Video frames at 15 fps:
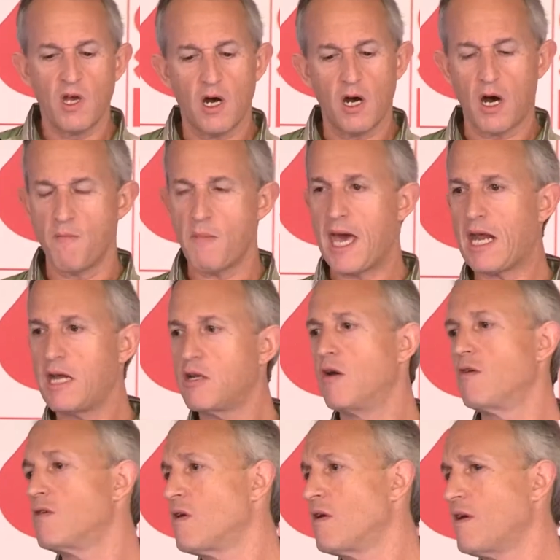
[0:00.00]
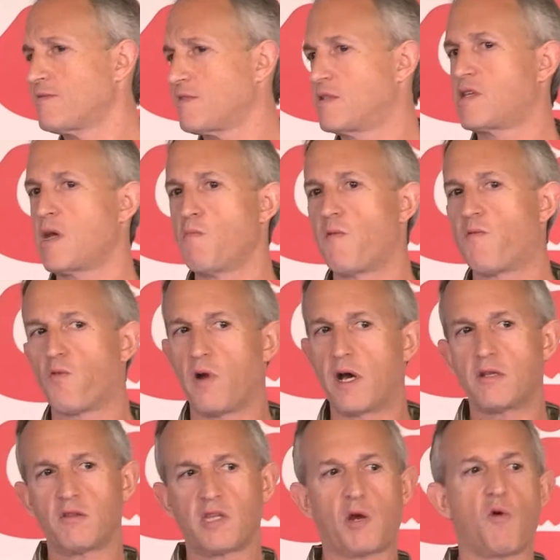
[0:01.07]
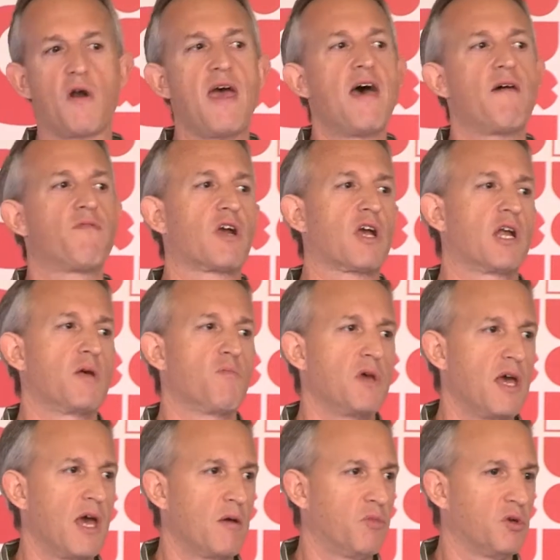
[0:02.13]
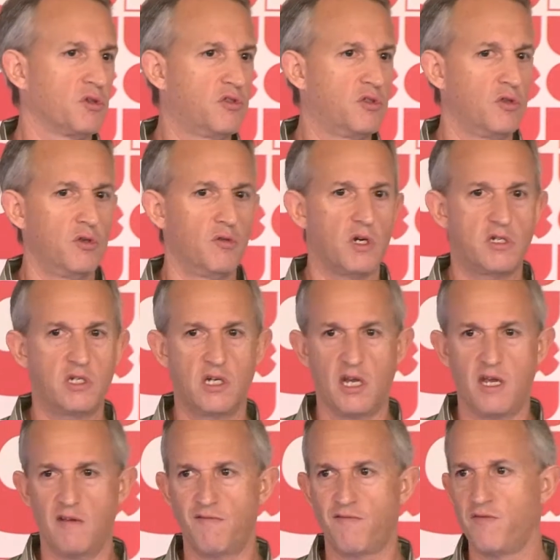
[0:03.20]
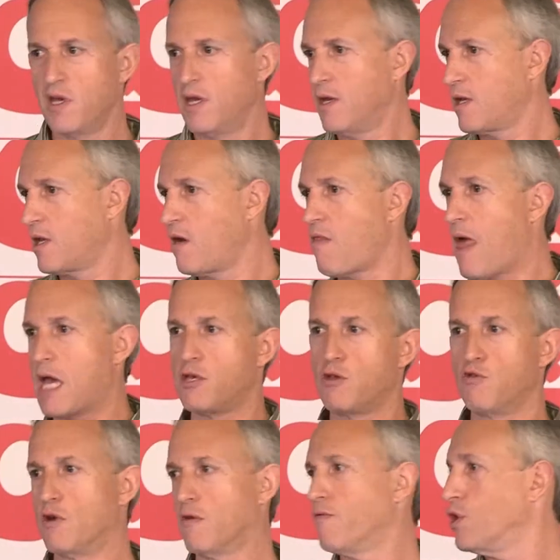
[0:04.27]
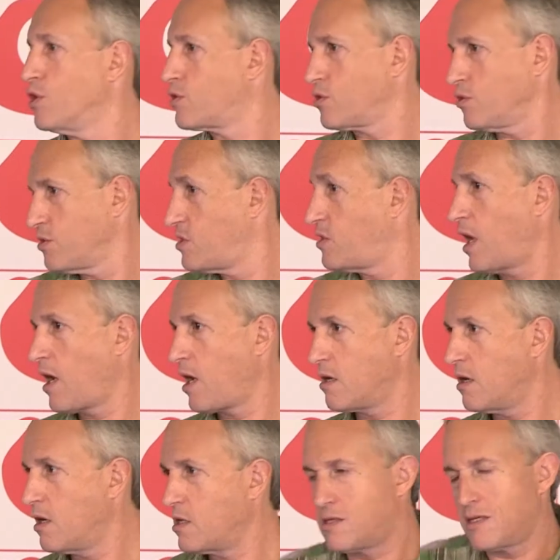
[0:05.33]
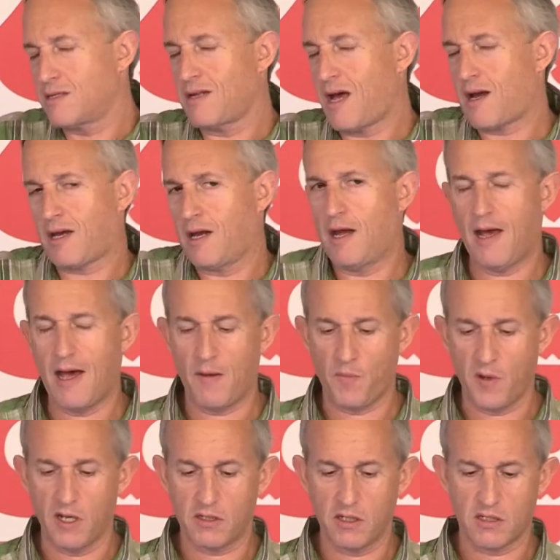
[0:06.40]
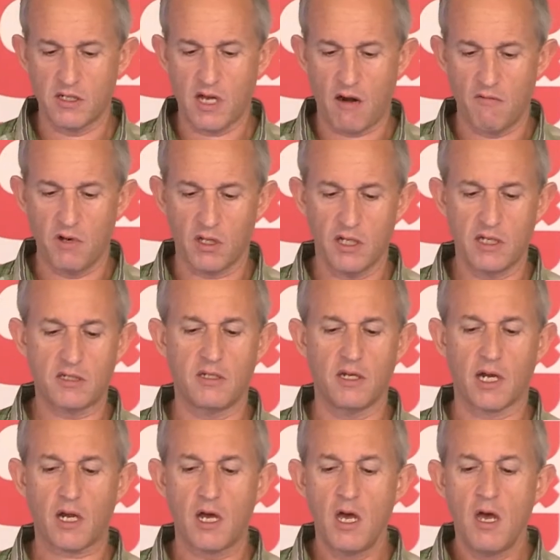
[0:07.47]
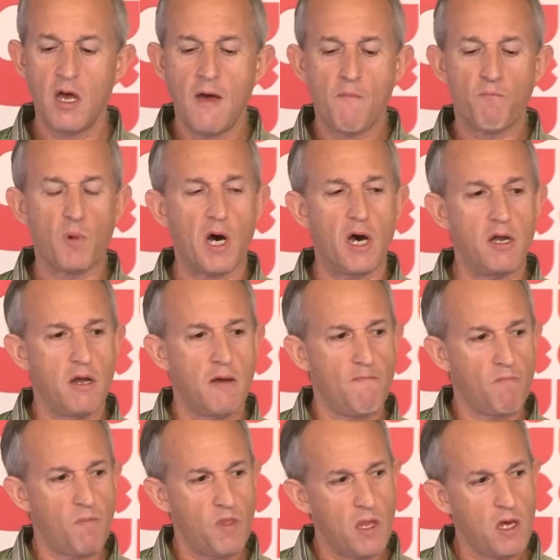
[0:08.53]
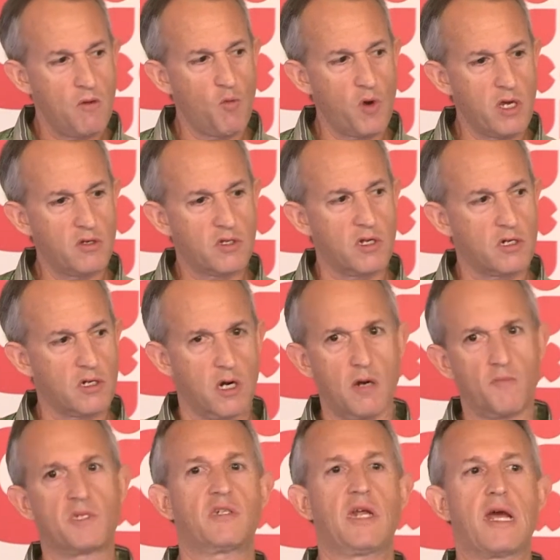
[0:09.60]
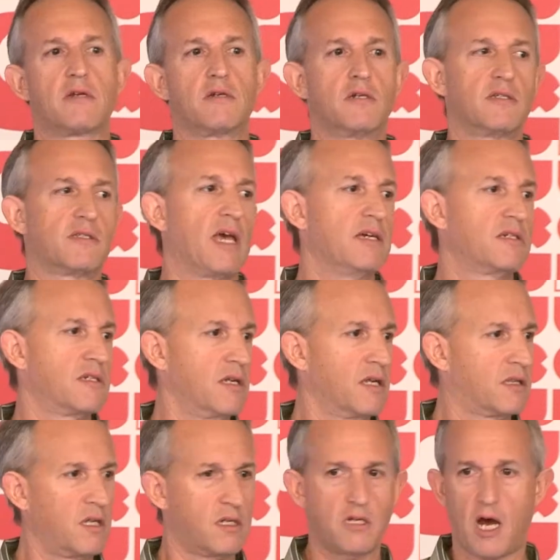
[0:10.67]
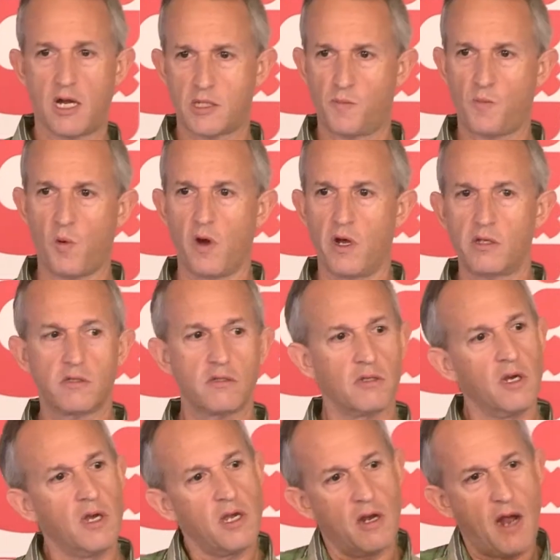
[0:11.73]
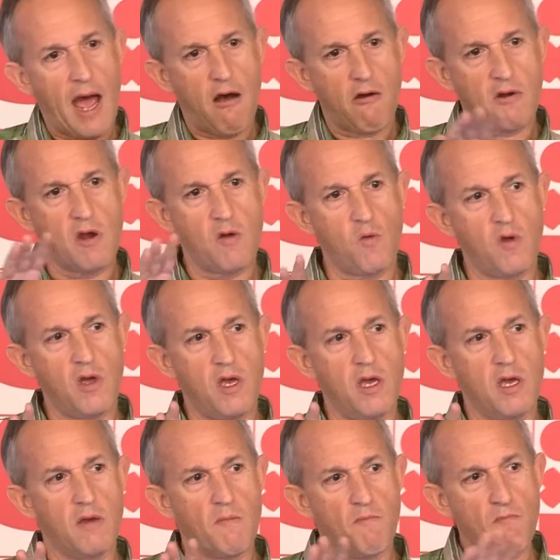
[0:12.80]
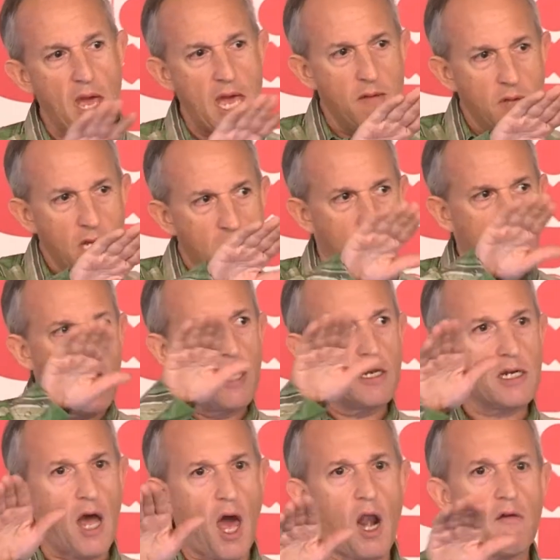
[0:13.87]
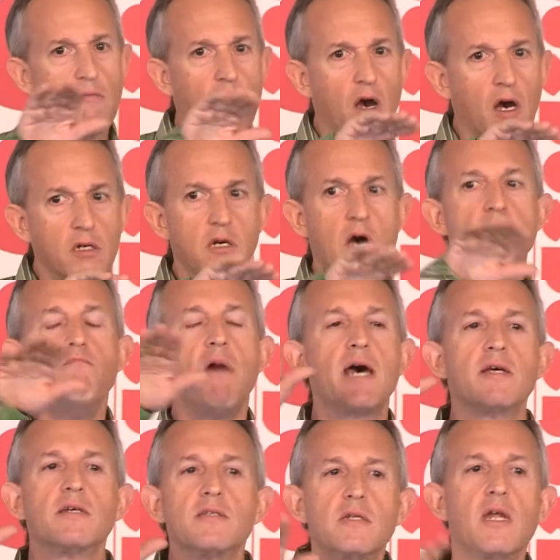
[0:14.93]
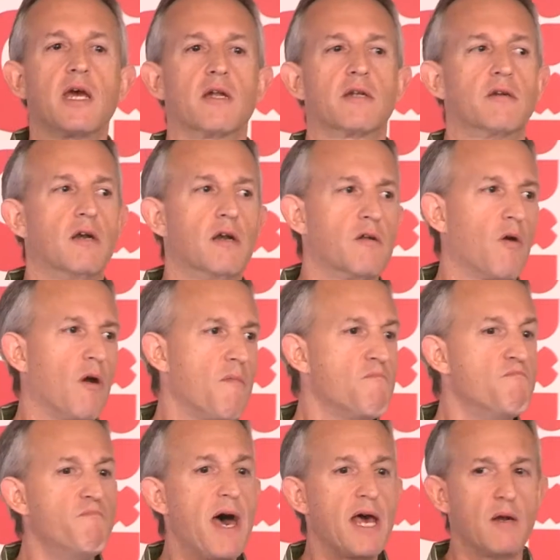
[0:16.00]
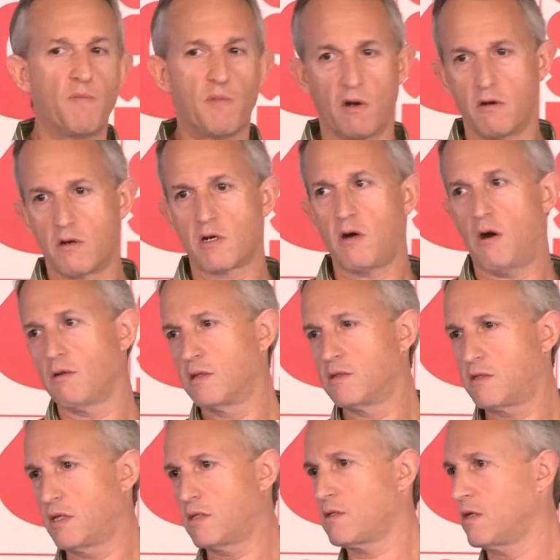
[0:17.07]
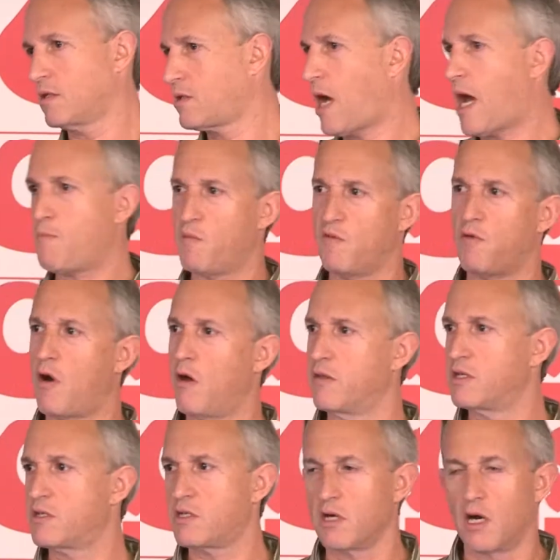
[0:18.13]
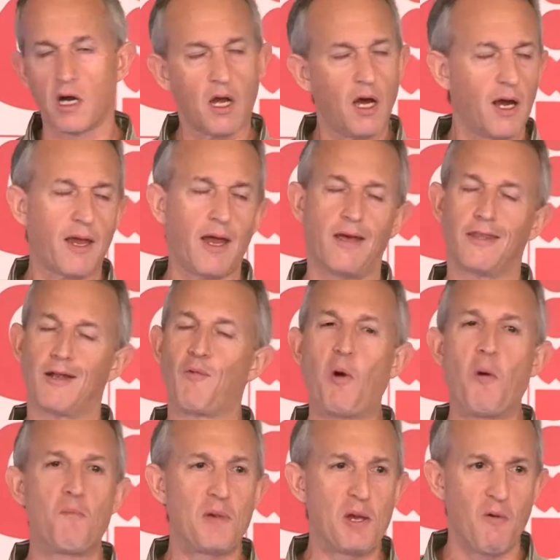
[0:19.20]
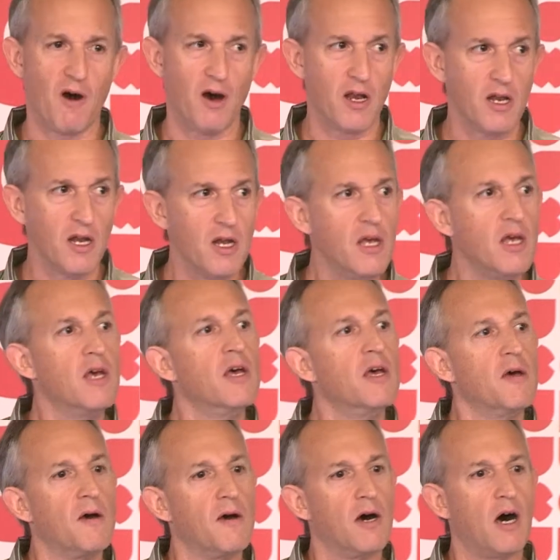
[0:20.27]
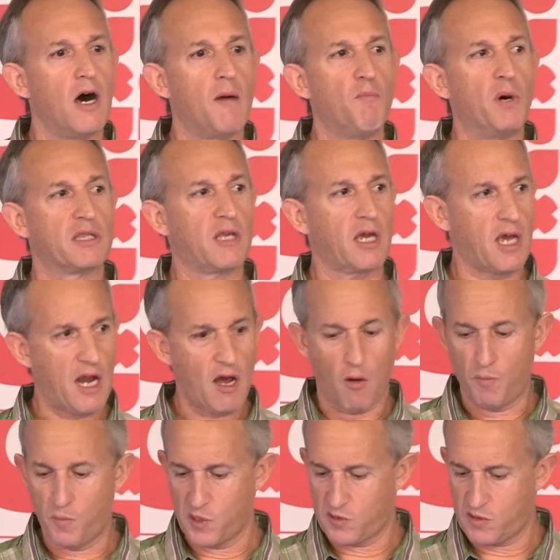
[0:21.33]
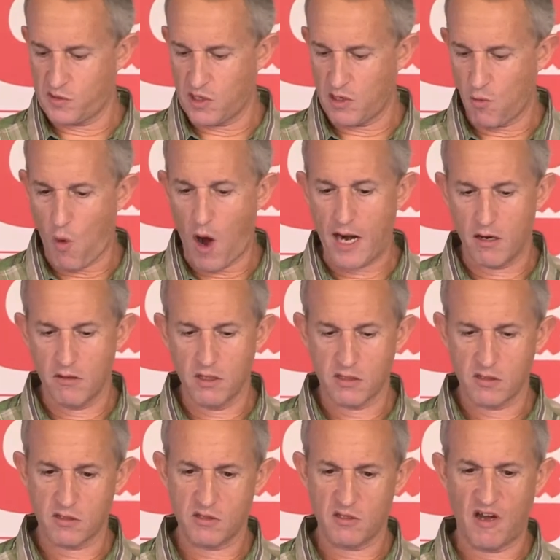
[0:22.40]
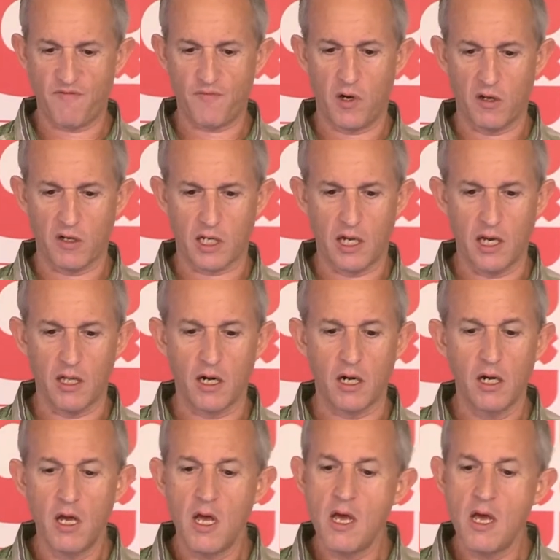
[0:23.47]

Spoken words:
And as I said before, I don't think we're ever going to be able to achieve that universal standard. It's just not going to happen. It's not realistic. But we use the term standardization at the touch points. How can we maybe create kind of a meta standard or meta protocol that sits on top of all this junk? Again, there won't be one, but they can help us wire this stuff all together.